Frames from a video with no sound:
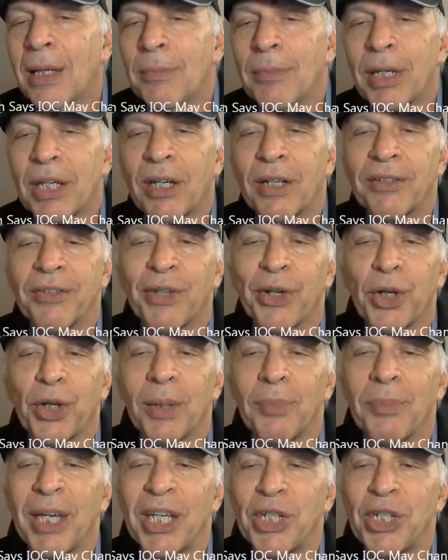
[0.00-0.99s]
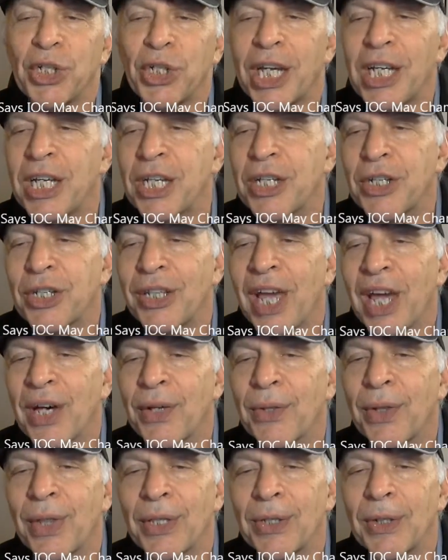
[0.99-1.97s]
because there could be a change in
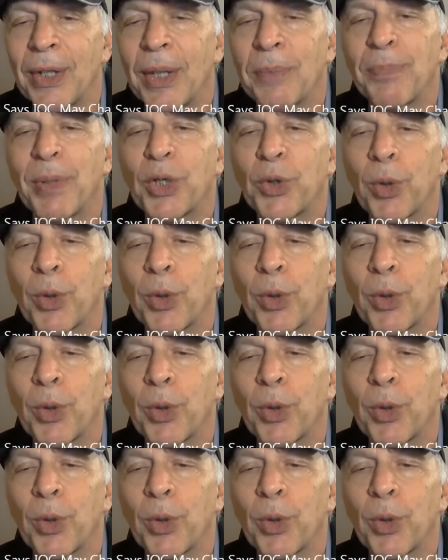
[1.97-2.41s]
how the Olympic